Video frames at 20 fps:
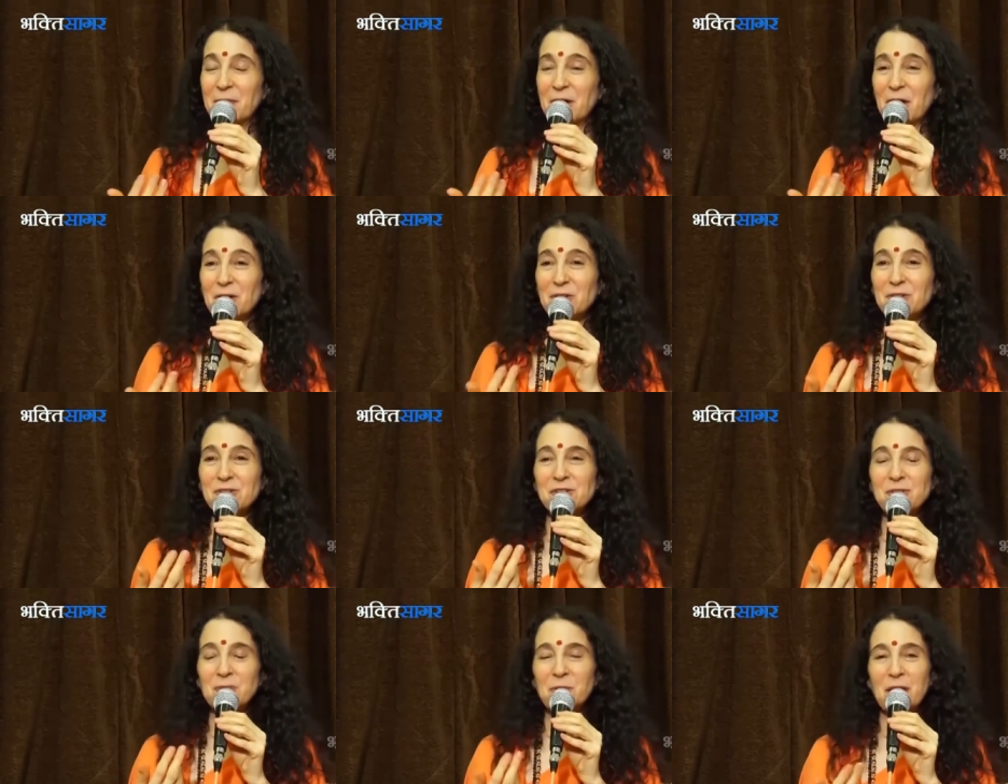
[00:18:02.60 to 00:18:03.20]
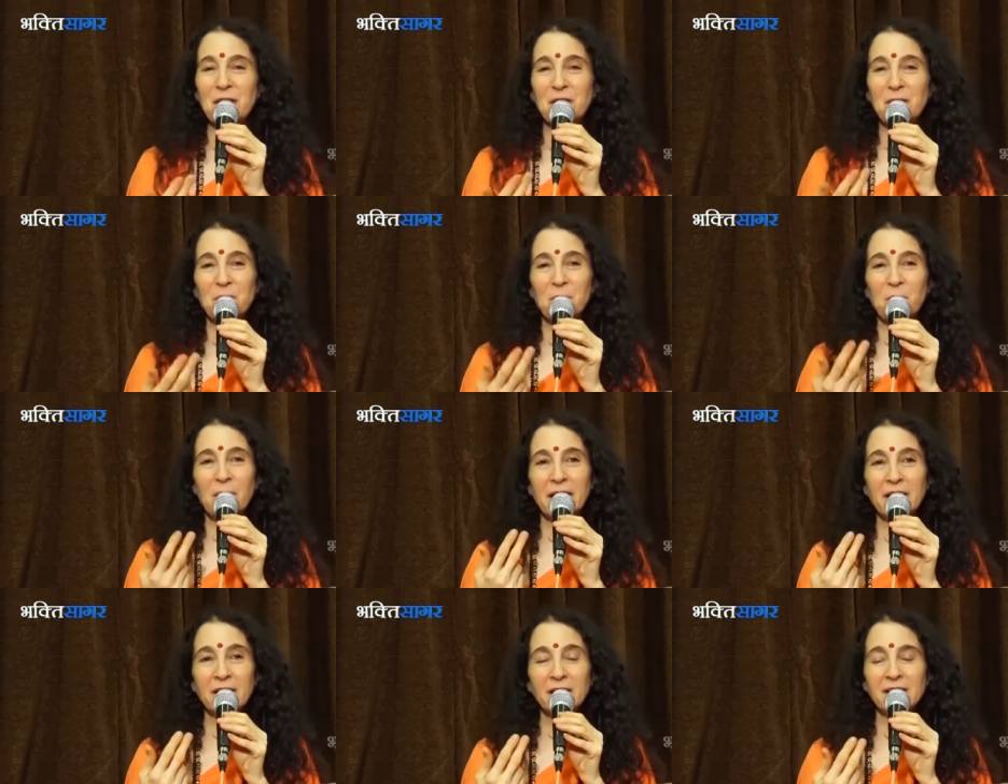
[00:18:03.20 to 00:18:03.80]
but also an
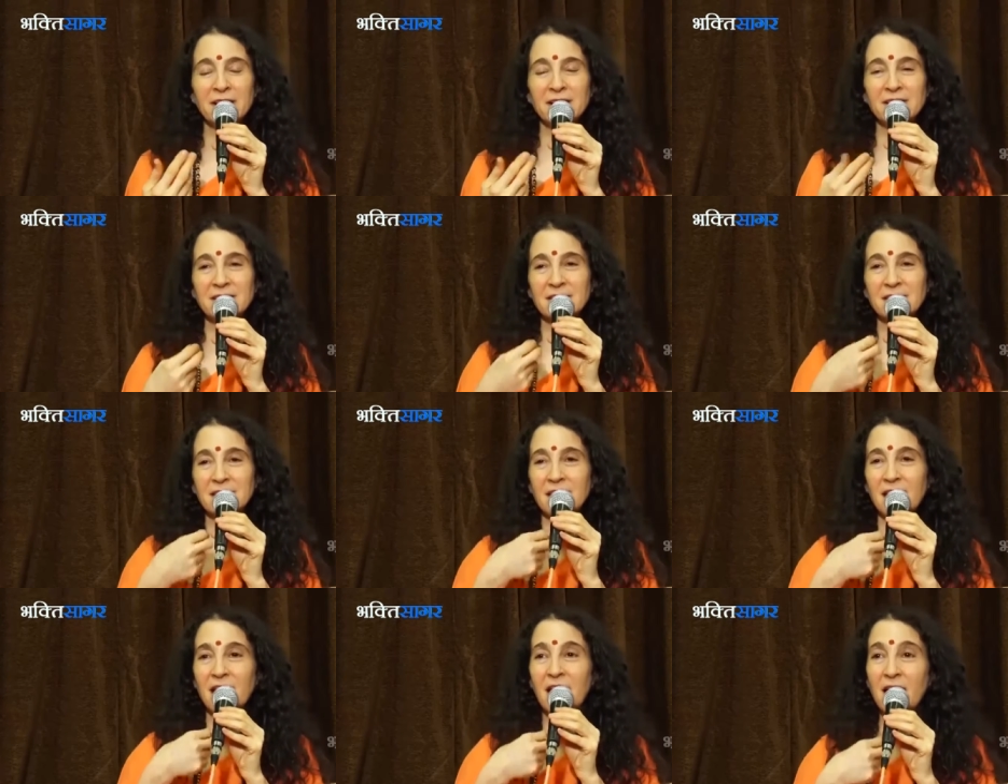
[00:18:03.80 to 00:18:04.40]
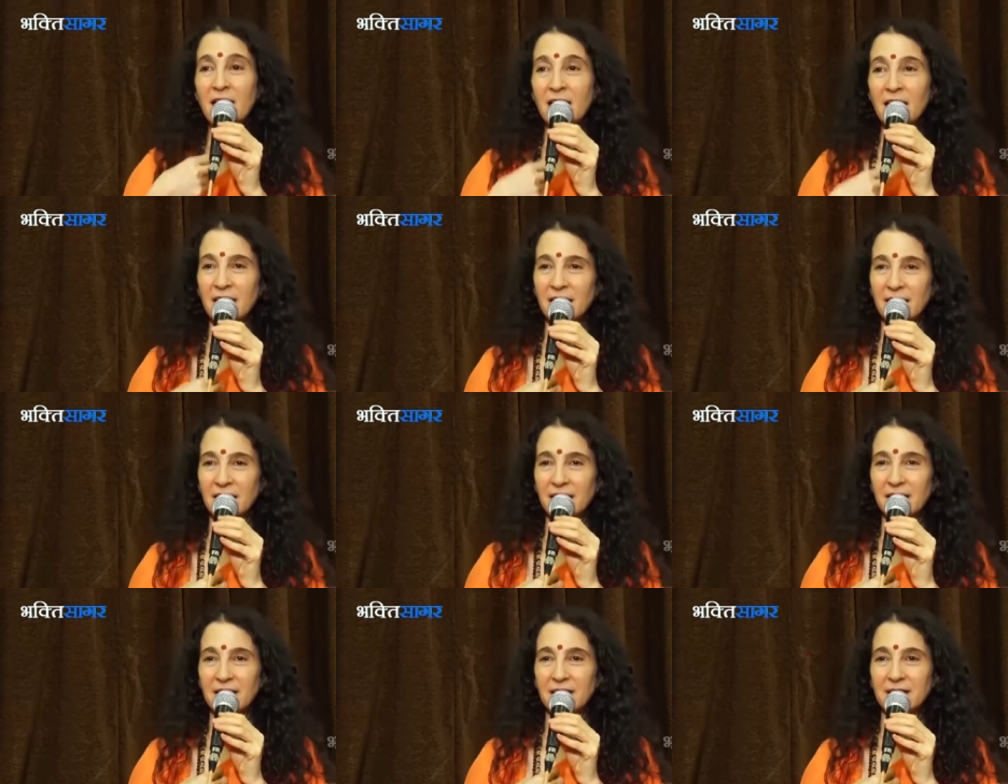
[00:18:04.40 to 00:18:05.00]
awareness that
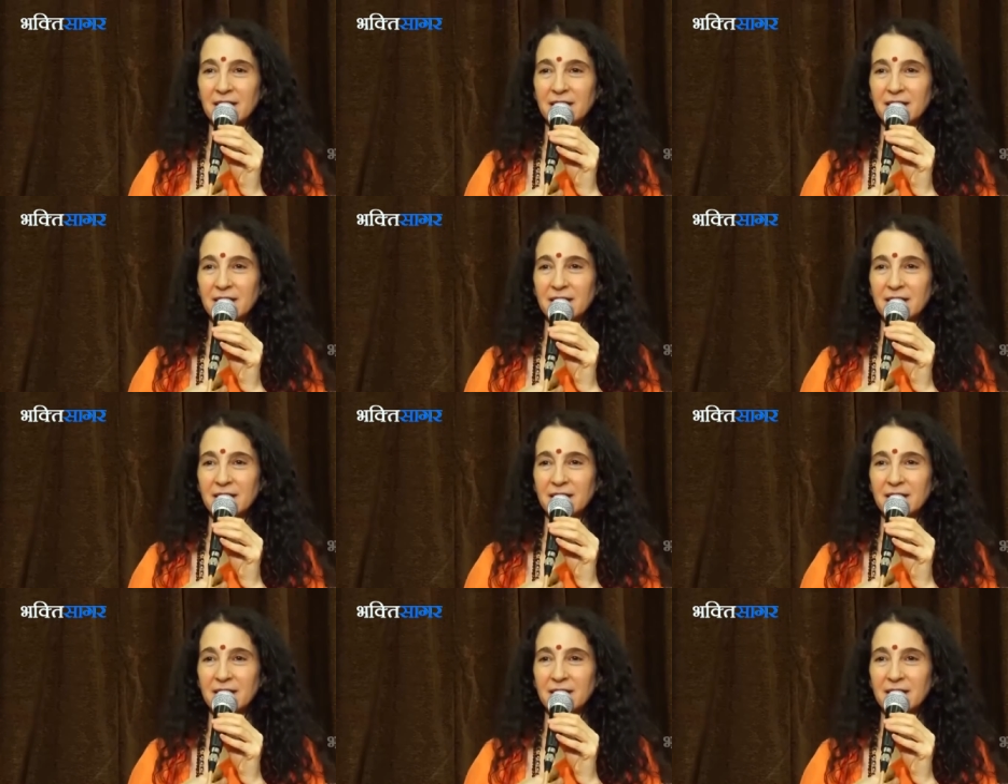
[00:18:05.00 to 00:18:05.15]
I,